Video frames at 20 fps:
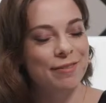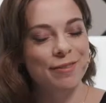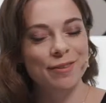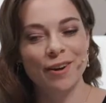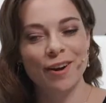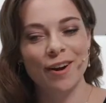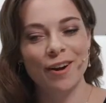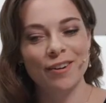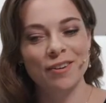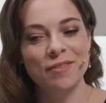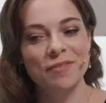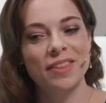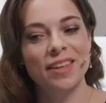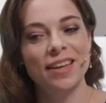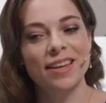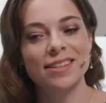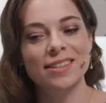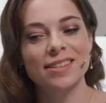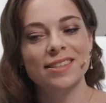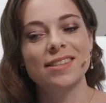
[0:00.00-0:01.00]
heard of
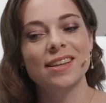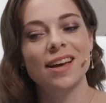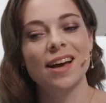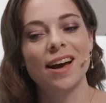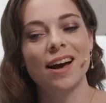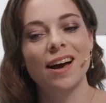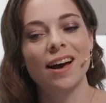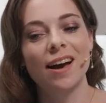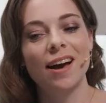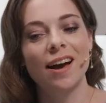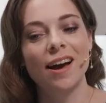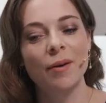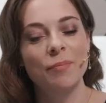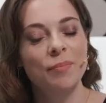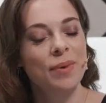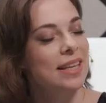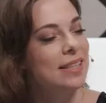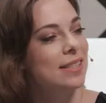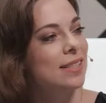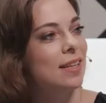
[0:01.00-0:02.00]
this
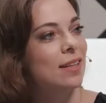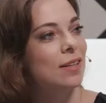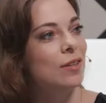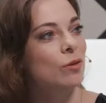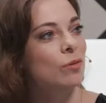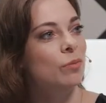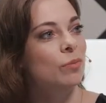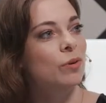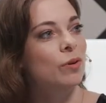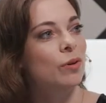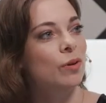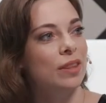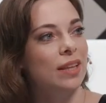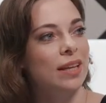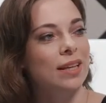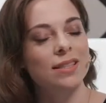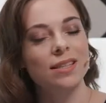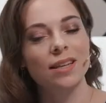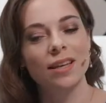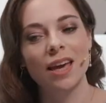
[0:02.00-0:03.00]
amazing new book
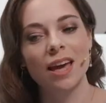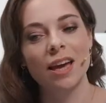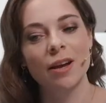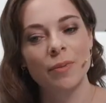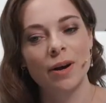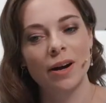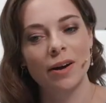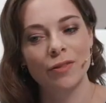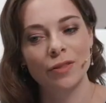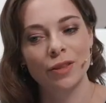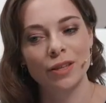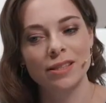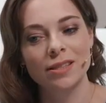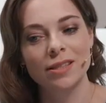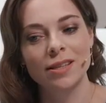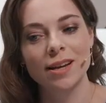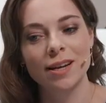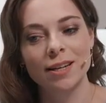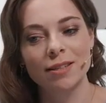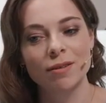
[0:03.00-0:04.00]
that came out this year,